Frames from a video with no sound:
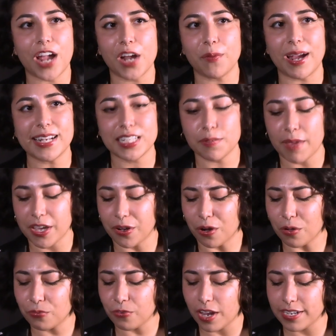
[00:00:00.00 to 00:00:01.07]
I write to my
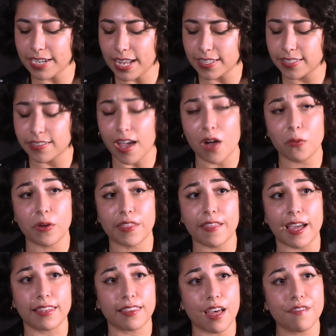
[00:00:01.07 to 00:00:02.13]
girlfriend ends not with
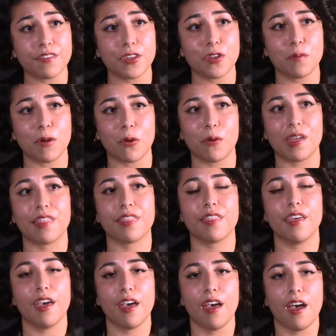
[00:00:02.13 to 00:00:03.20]
I love you, but with
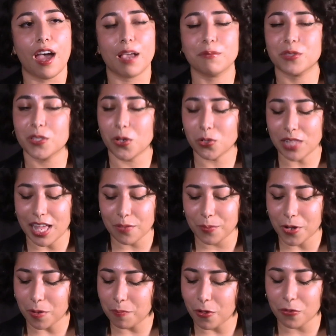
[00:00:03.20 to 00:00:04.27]
I am so glad
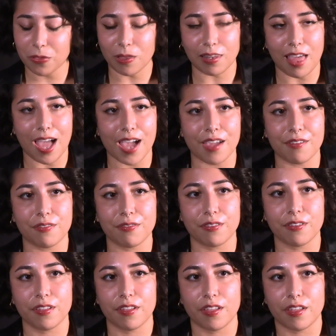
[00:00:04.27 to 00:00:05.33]
we are both alive.
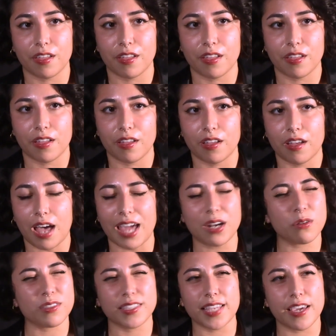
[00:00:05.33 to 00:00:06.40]
I
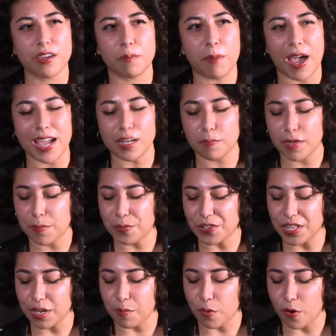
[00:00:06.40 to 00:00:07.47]
don't say goodbye to people
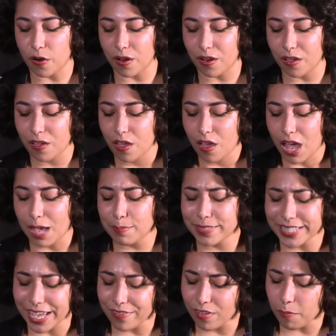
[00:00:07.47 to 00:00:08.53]
anymore. I am
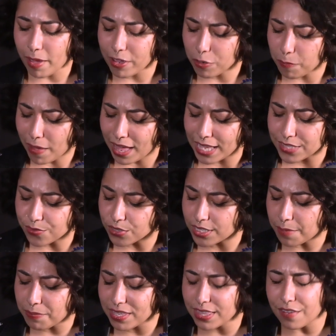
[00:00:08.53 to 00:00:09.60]
saving my goodbyes for
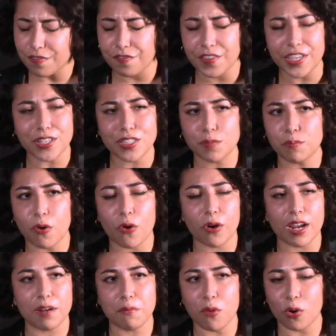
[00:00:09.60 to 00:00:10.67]
something that feels more
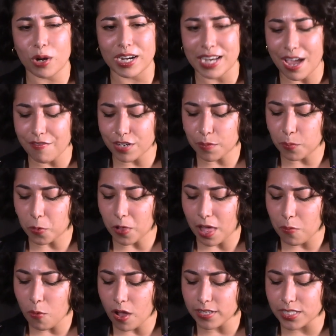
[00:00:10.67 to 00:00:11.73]
and more inevitable.
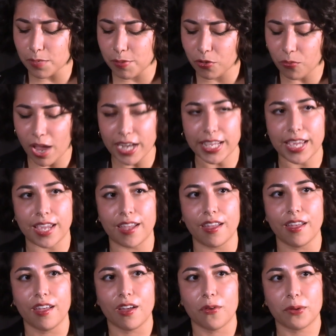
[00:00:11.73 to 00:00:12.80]
I want to be ready
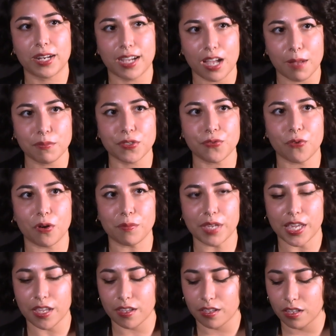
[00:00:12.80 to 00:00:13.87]
when it comes for
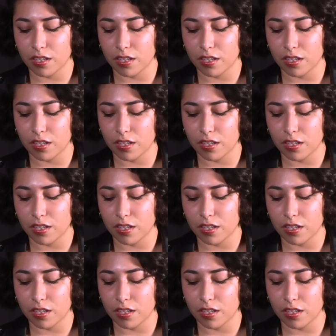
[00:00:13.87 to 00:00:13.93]
me.